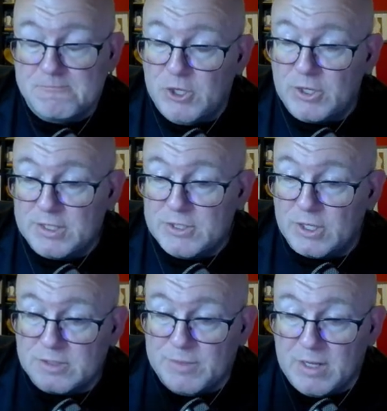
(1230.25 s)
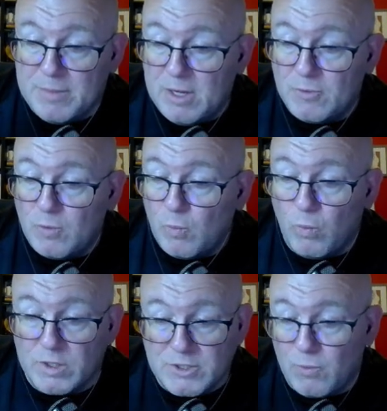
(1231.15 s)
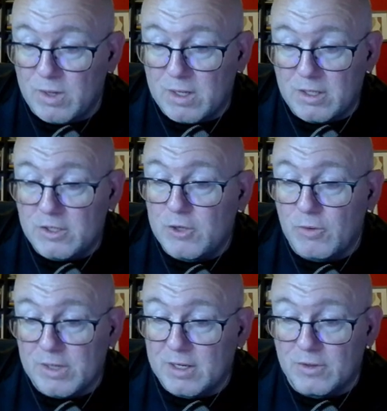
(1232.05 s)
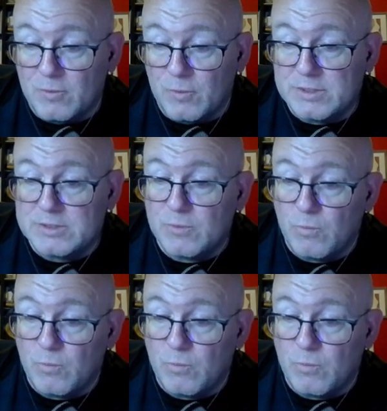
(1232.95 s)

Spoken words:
You can talk to me about what's going on in your neck of the woods.